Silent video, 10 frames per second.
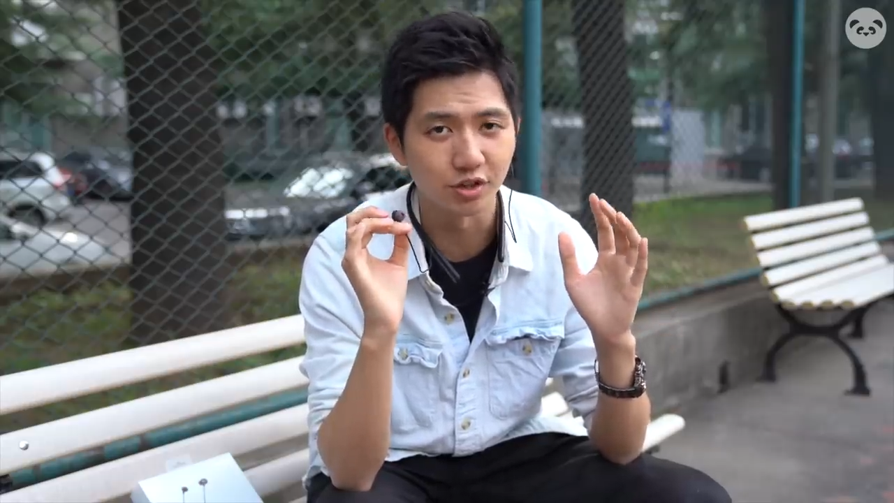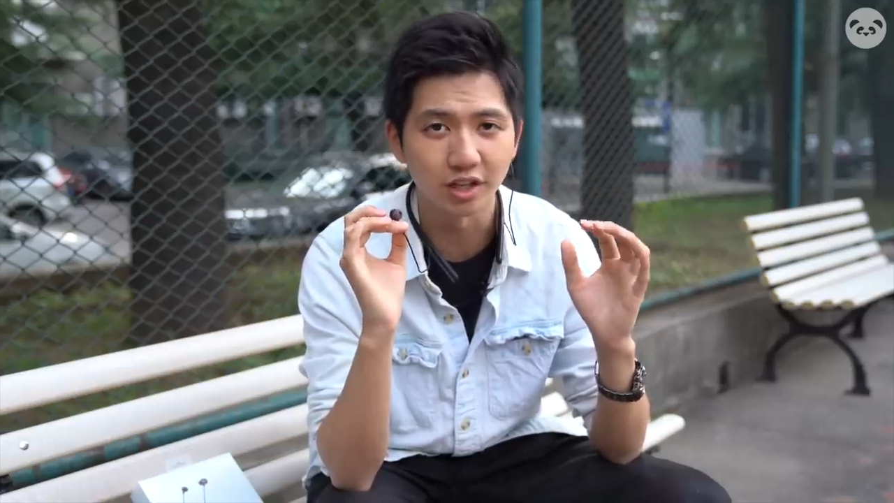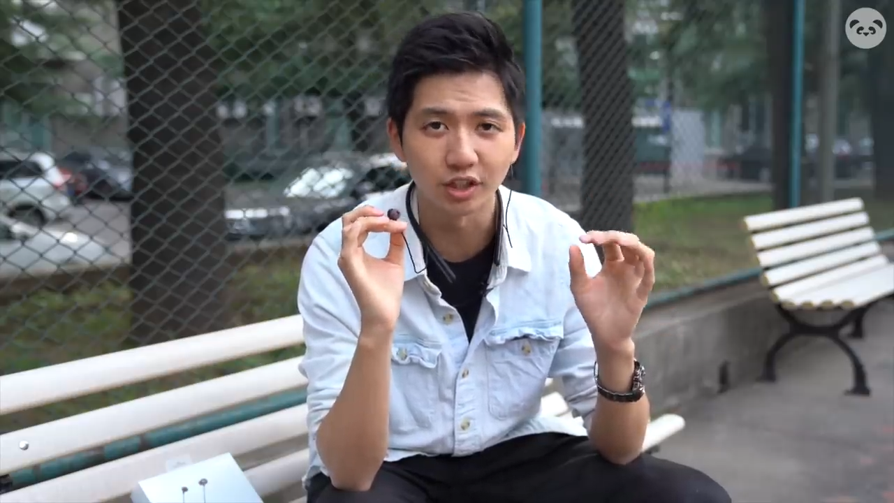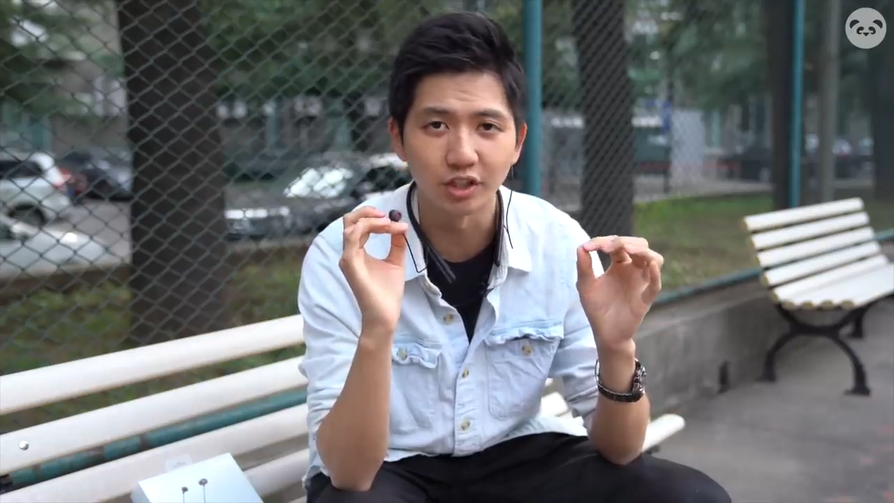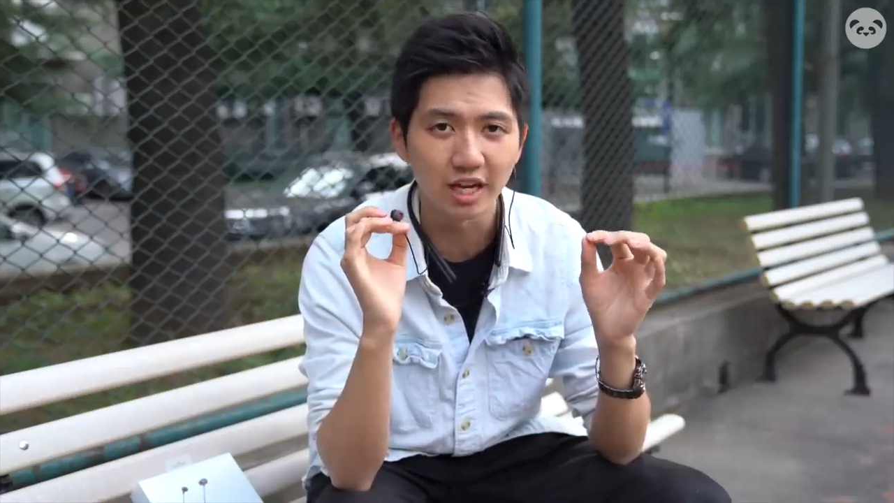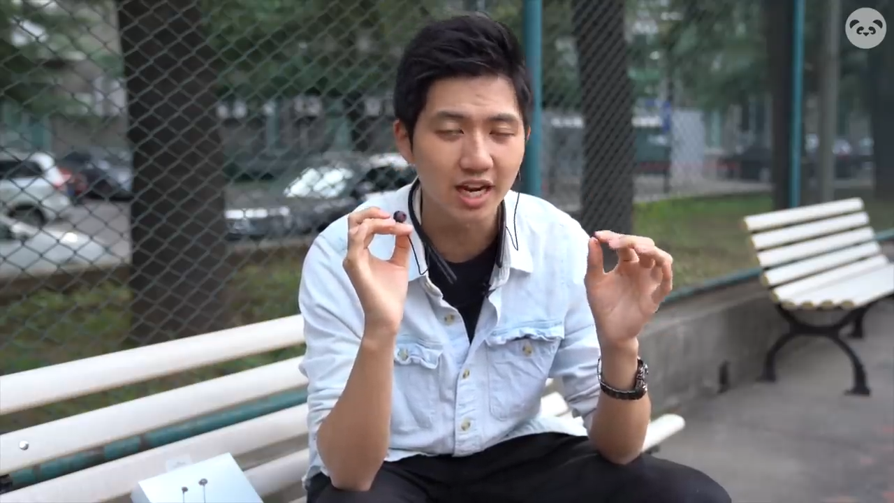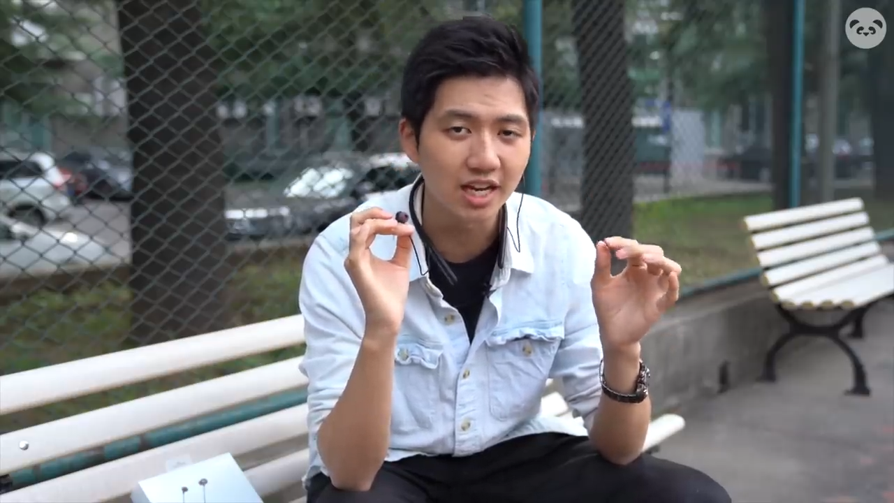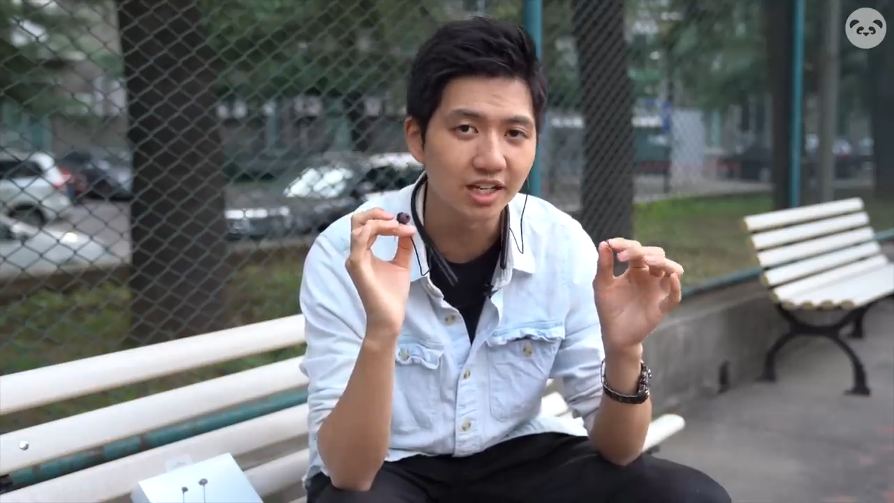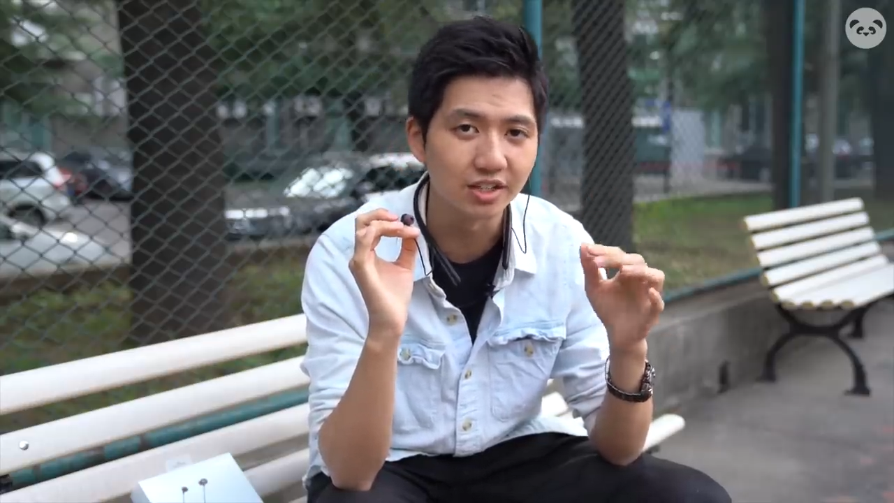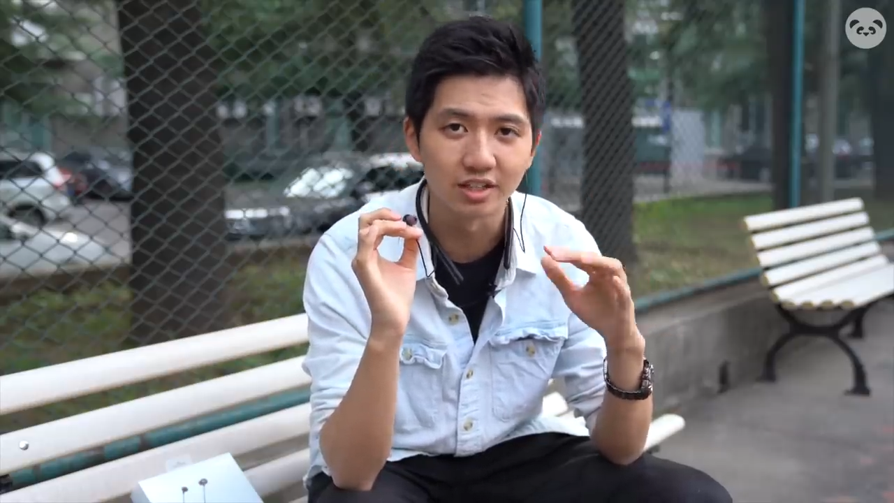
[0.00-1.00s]
You get a good
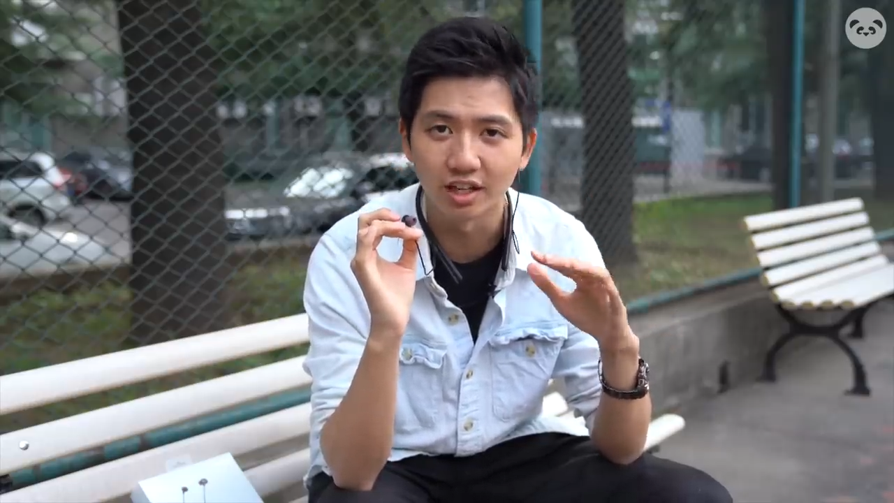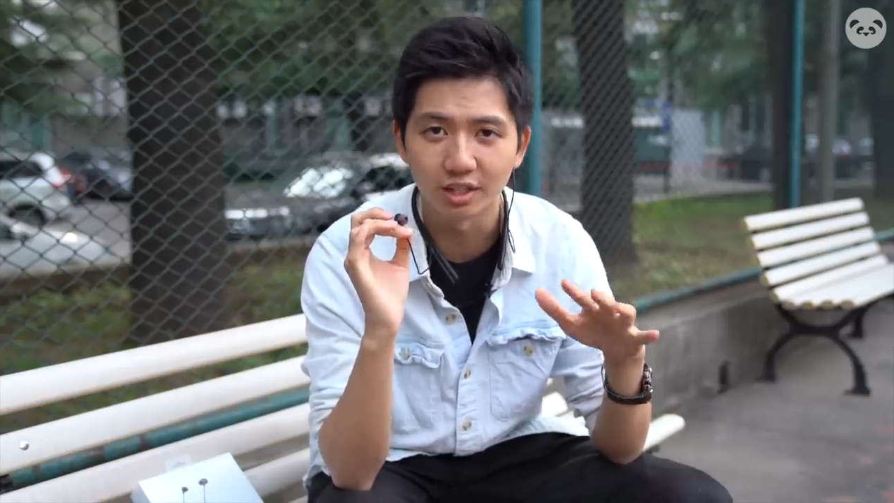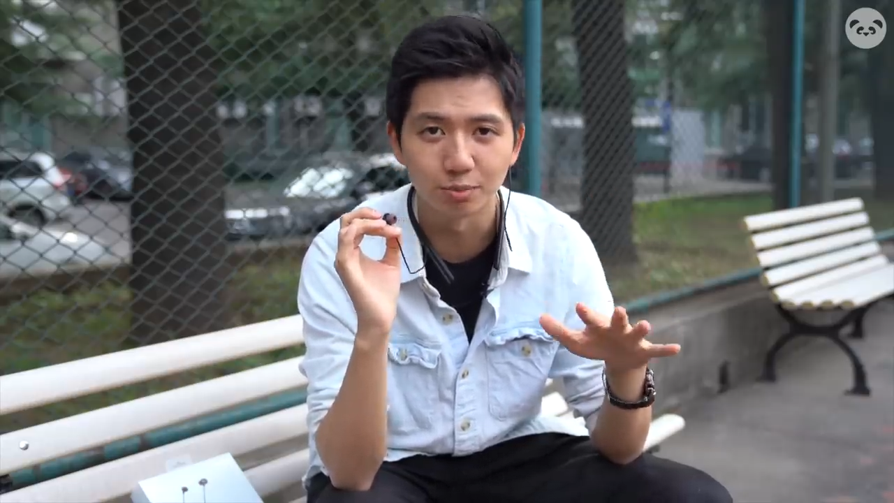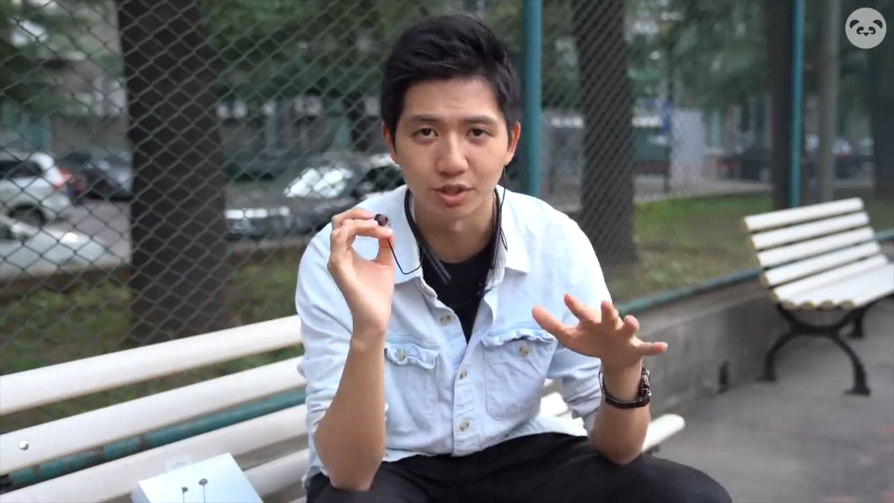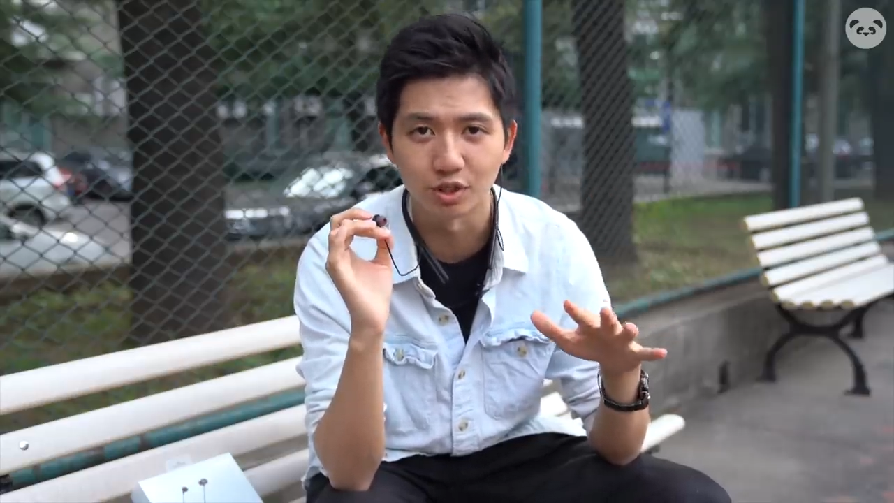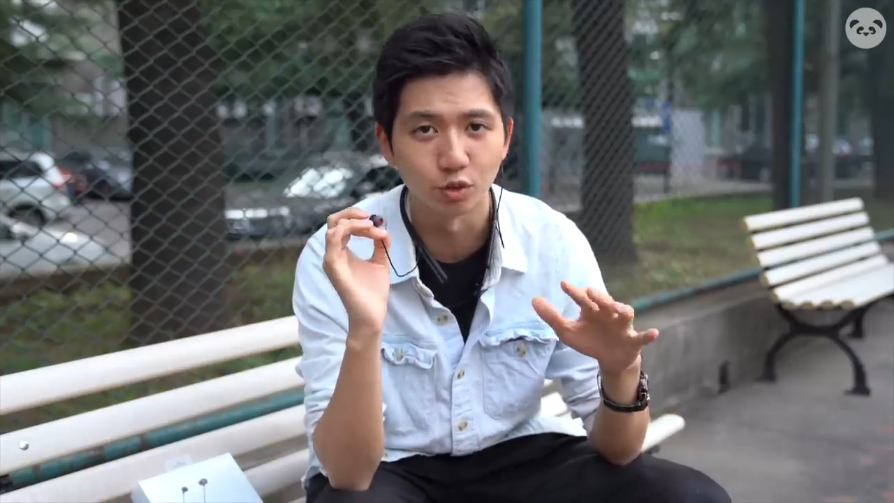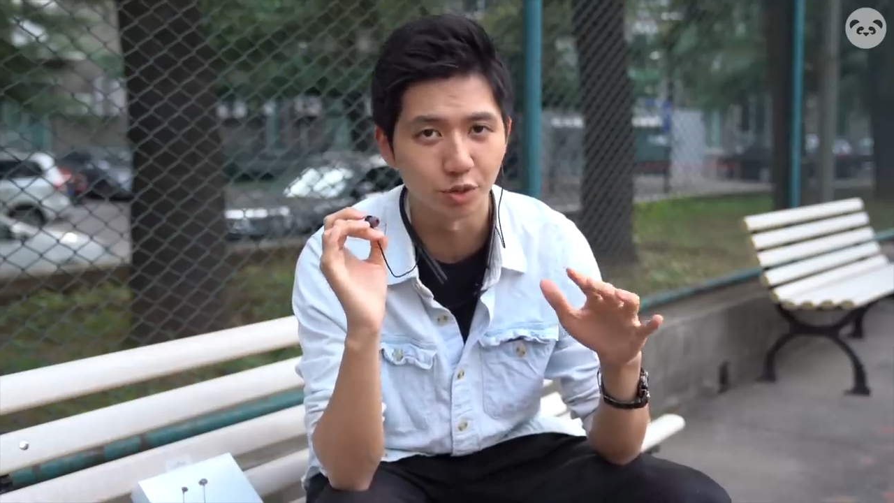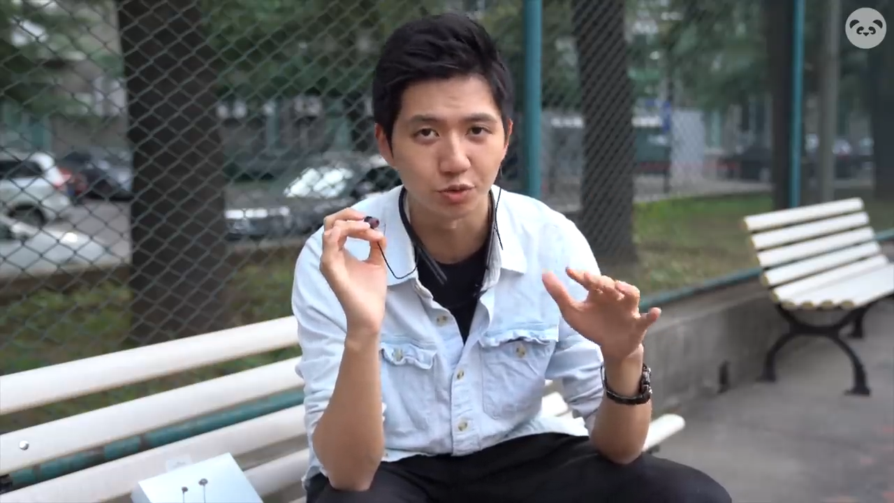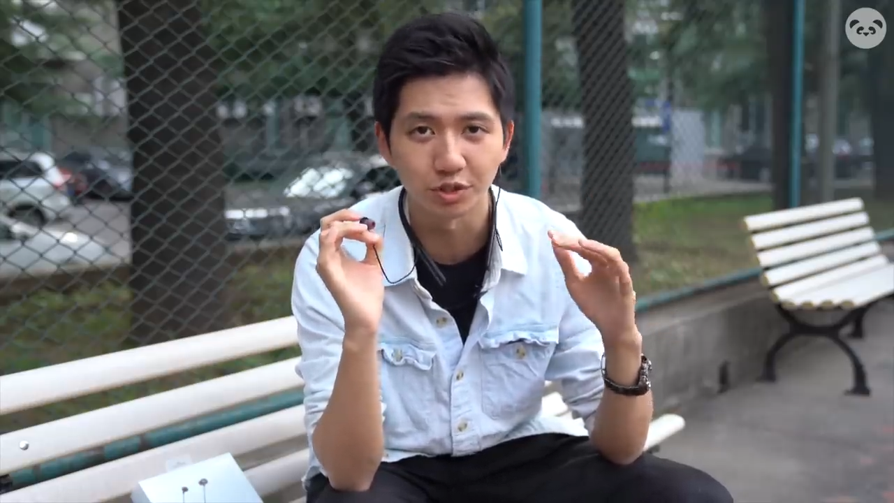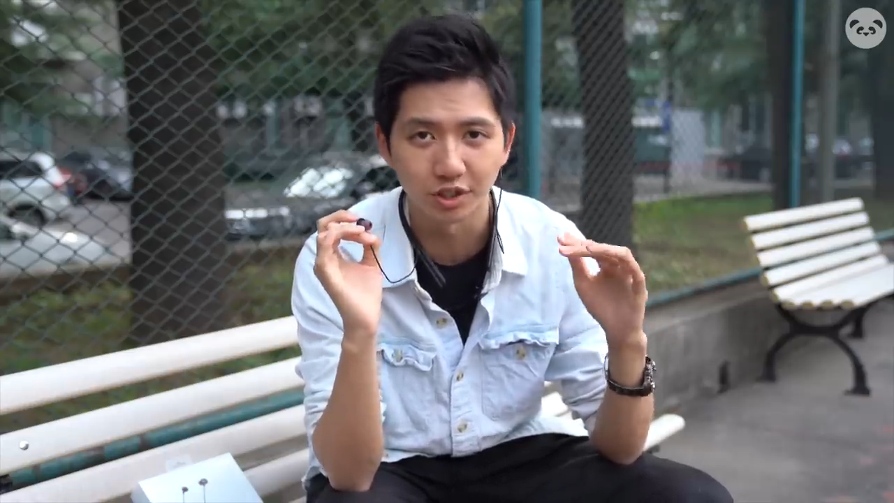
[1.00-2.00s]
80 to 90% noise